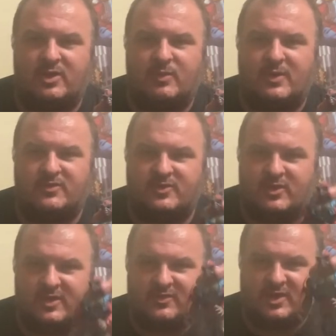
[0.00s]
It wasn't
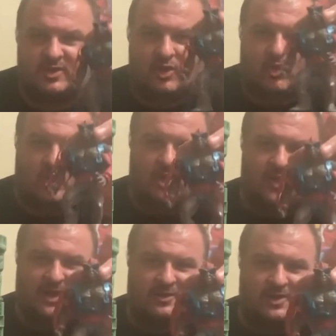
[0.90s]
until as an adult
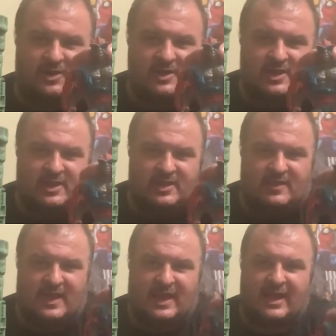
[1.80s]
collector
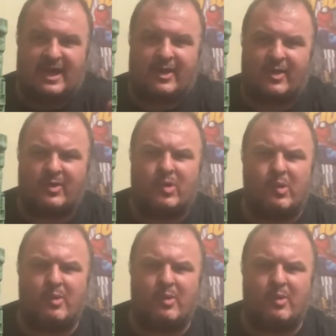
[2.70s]
that I got all the cool